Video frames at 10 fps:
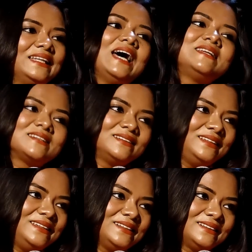that
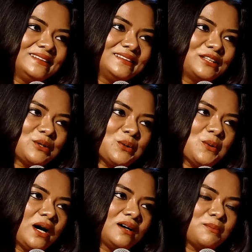really you know
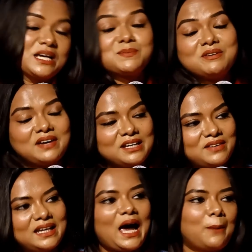makes me very
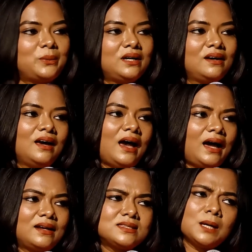very happy.
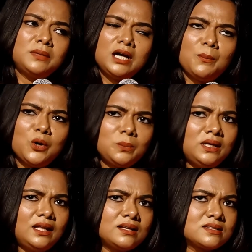And that's something awesome about me
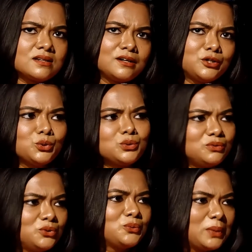that
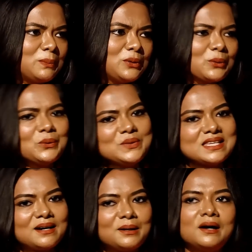you people don't know is
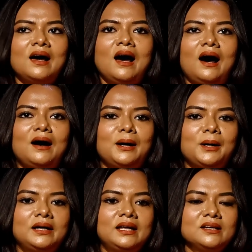
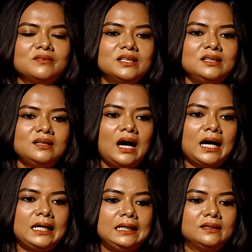enak vandu
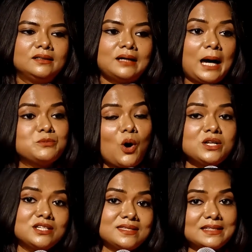I'm
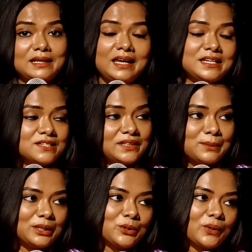not just creative
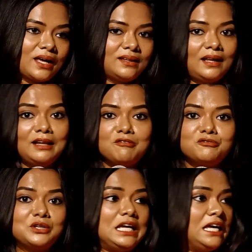idu mathrum kedaiyadhu. I love
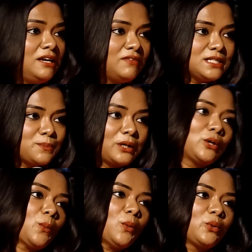the events panna
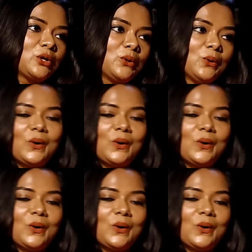romba pidikum.